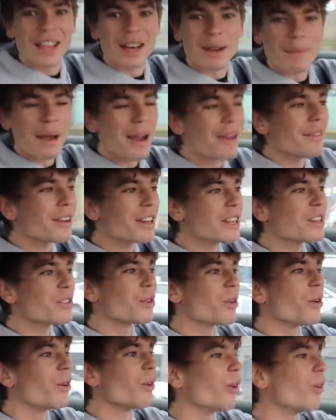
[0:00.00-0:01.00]
getting married
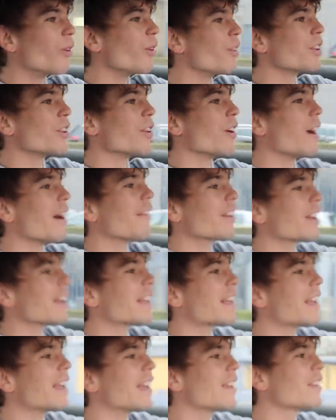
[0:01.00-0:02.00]
or, you know, having
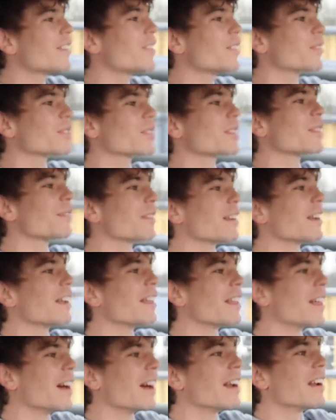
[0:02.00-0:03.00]
a kid or something
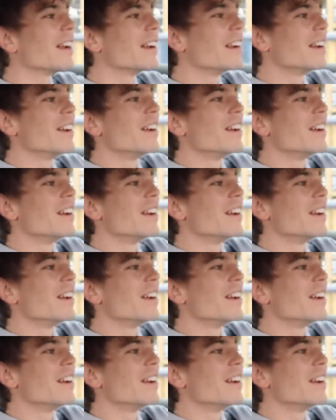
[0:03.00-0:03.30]
like that,